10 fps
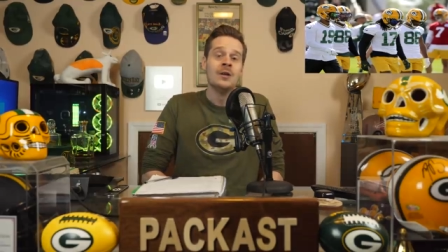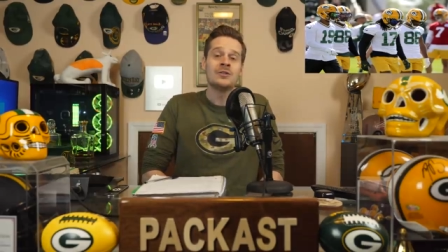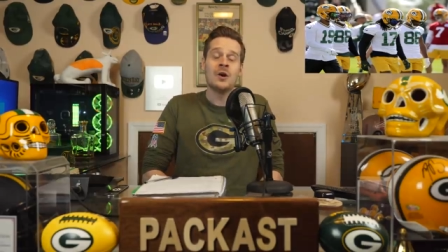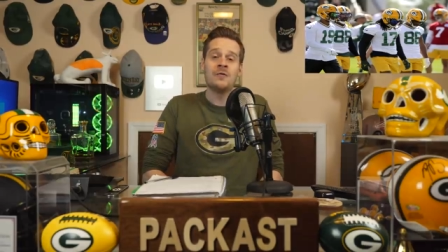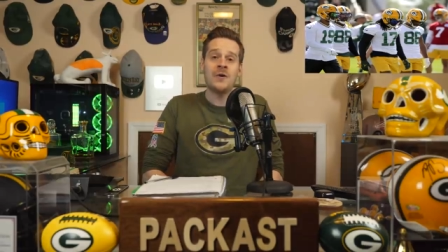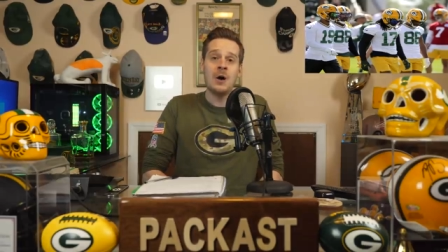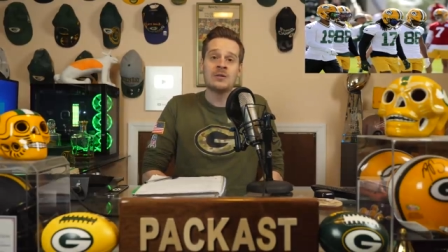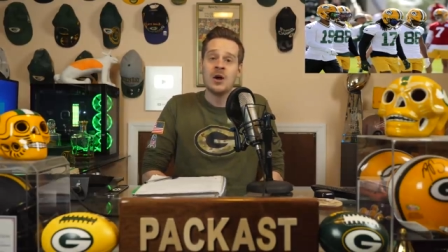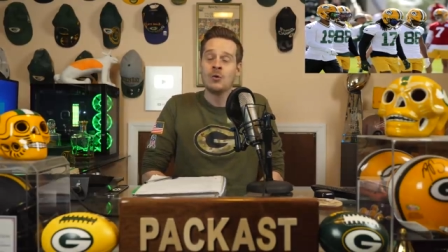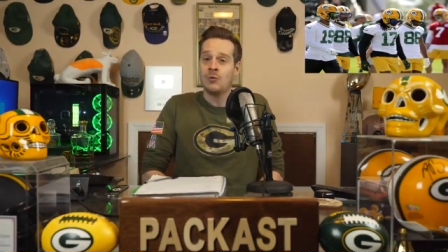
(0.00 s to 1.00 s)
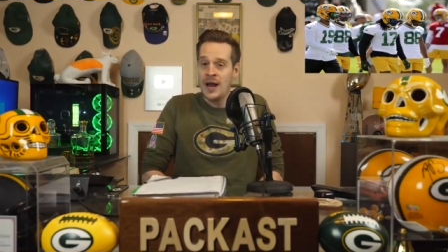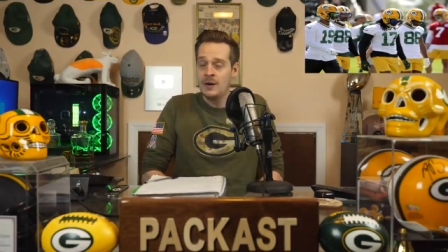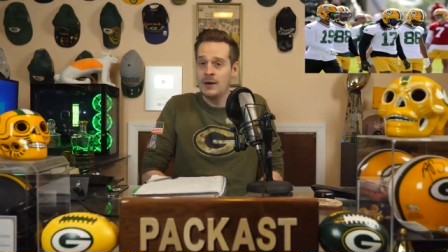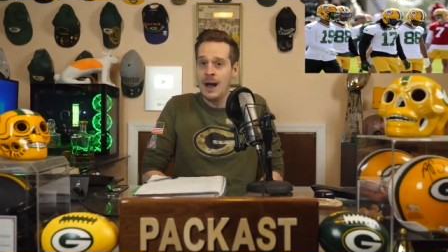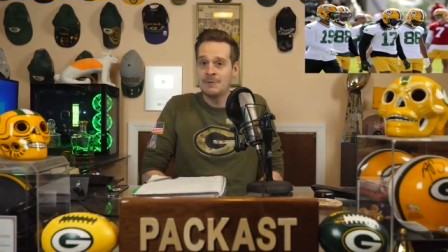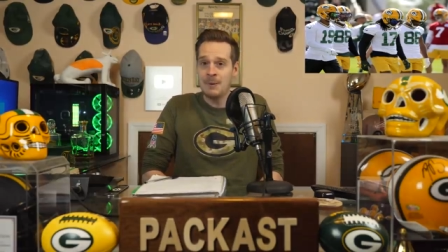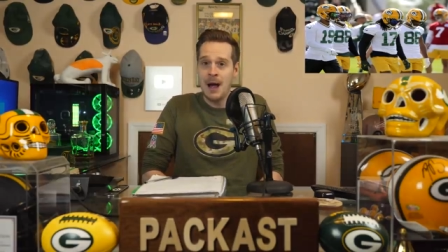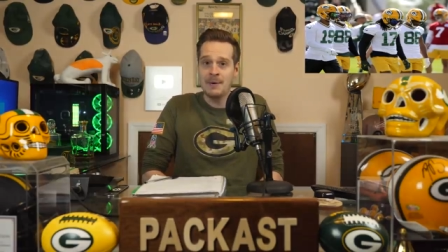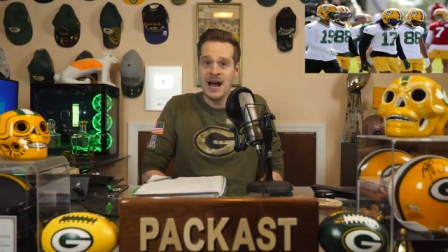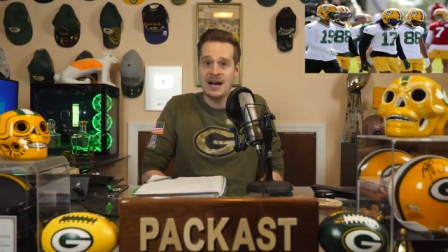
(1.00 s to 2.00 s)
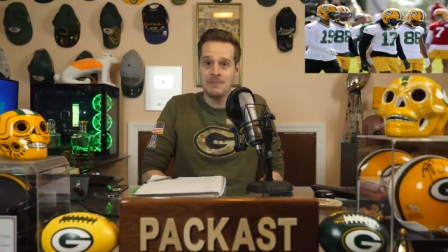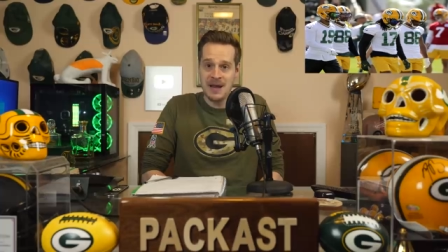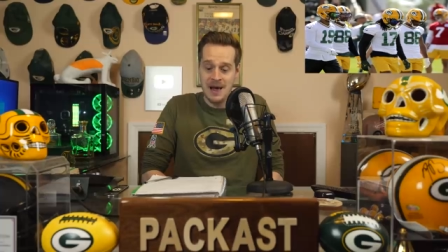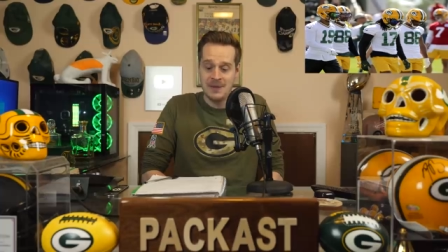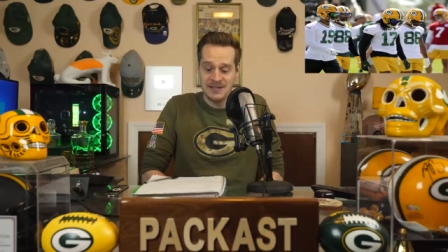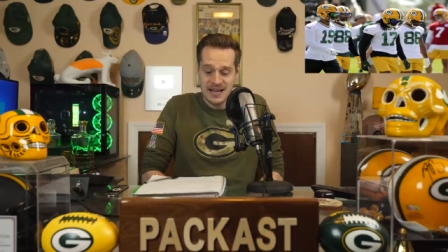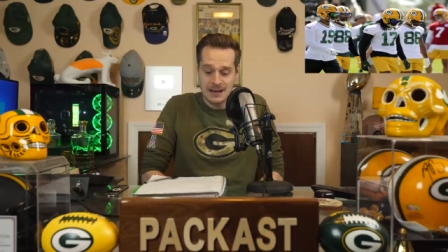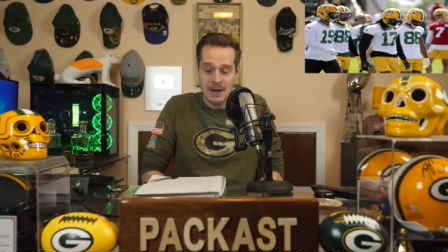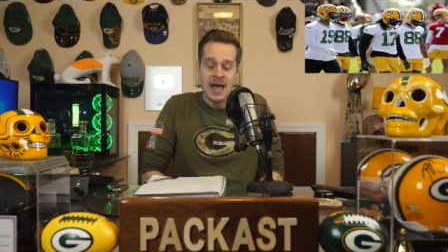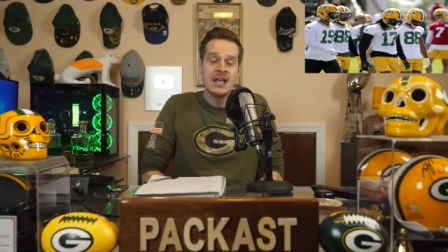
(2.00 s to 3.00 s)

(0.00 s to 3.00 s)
So, folks, Randall Cobb's probably not going to be on the team,